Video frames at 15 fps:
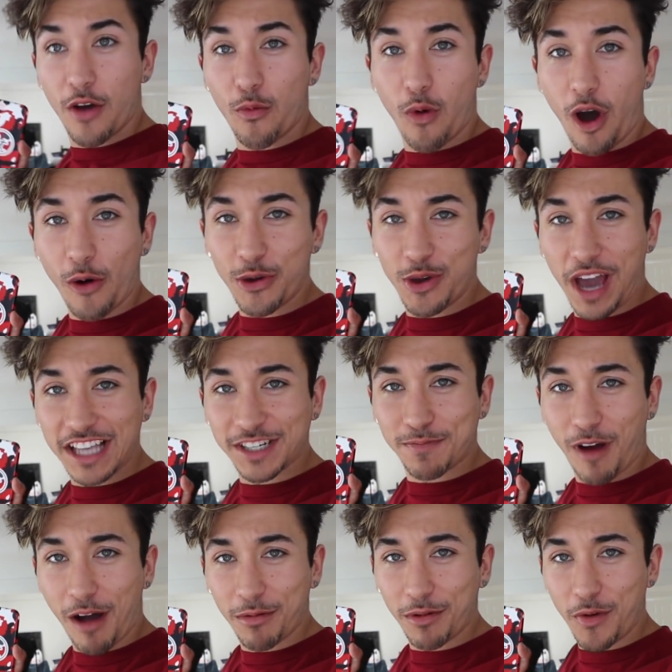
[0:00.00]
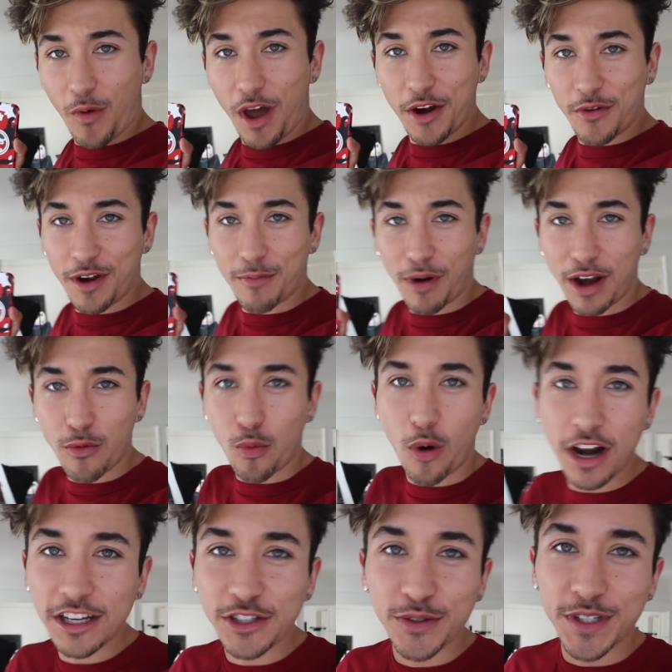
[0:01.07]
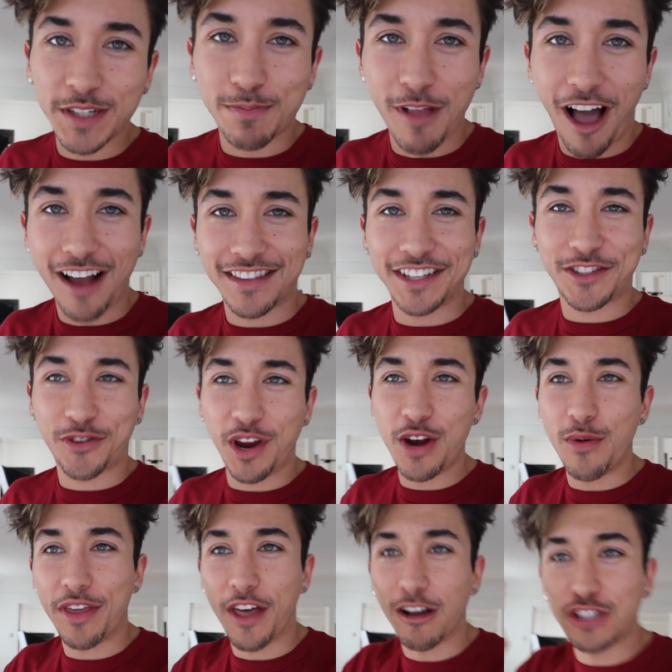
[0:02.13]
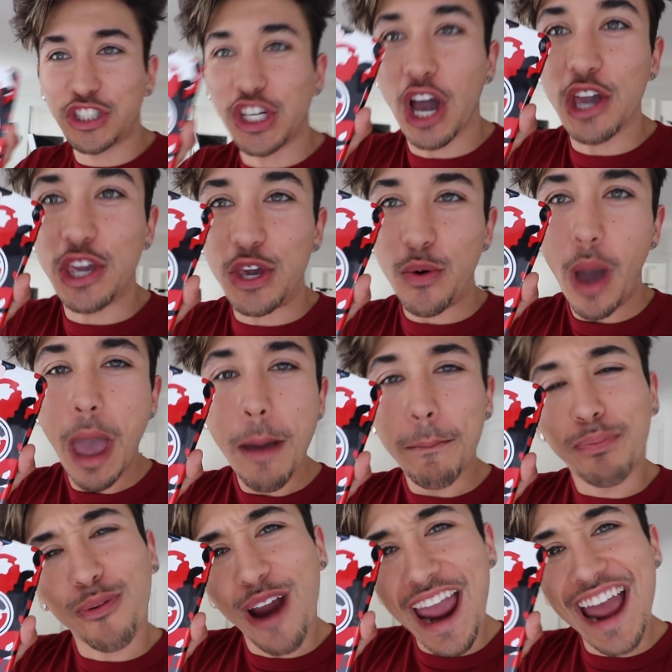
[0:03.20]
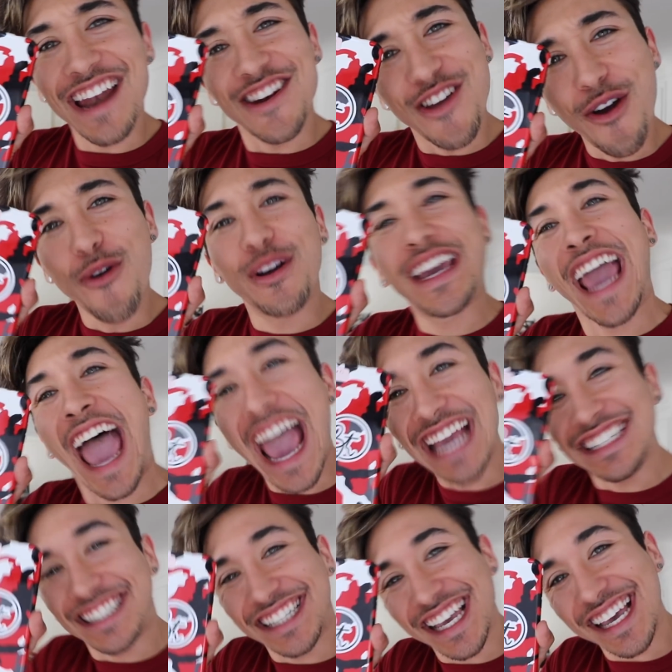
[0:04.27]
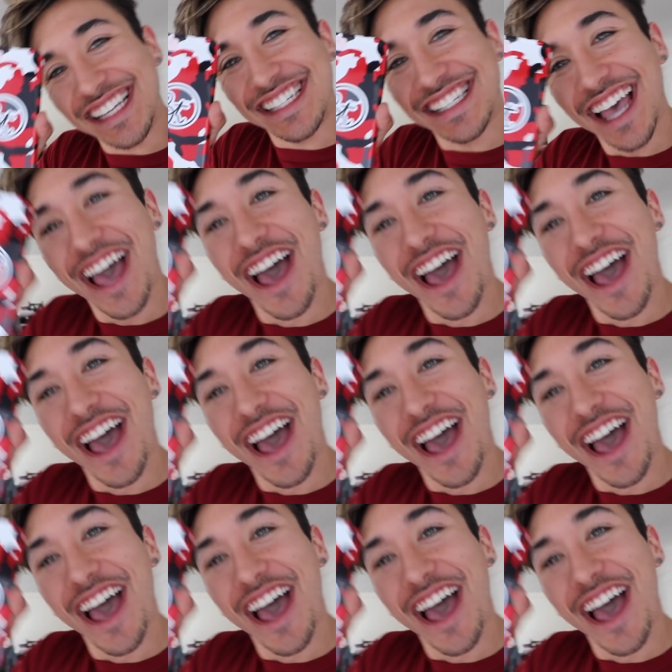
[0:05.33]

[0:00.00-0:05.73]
Whoa, you guys are probably wondering, Brennen, what did you just block the screen with? I'll show you. Brand new cases!